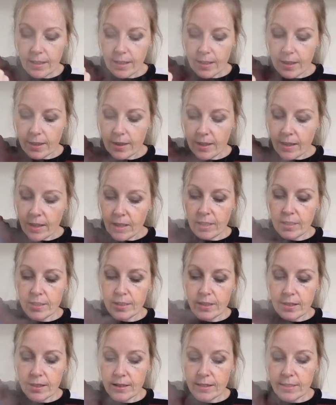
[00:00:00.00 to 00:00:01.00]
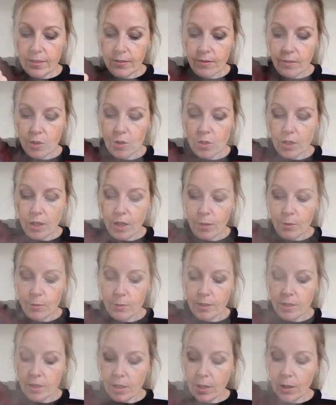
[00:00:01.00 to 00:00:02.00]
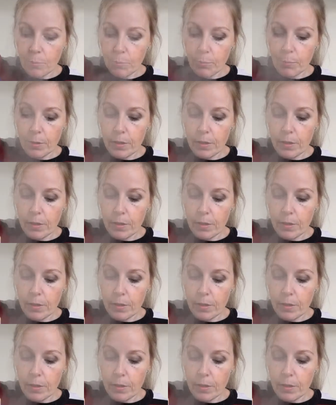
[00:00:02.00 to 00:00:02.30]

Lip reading: and the onions, give it all coated up,